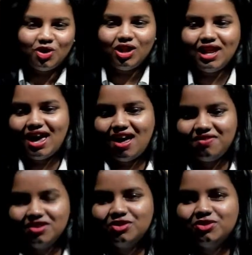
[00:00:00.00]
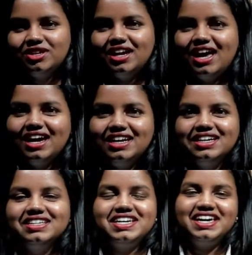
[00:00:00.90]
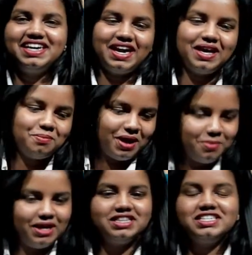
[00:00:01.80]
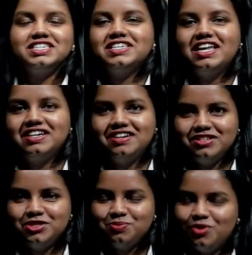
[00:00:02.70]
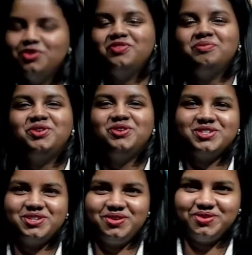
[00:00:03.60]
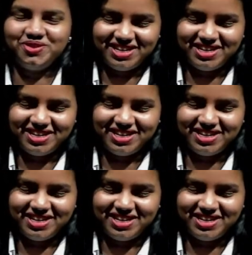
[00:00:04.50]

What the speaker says: all have a good night. Take care. Bye bye. This is Alka Rajimon from Gosco. Good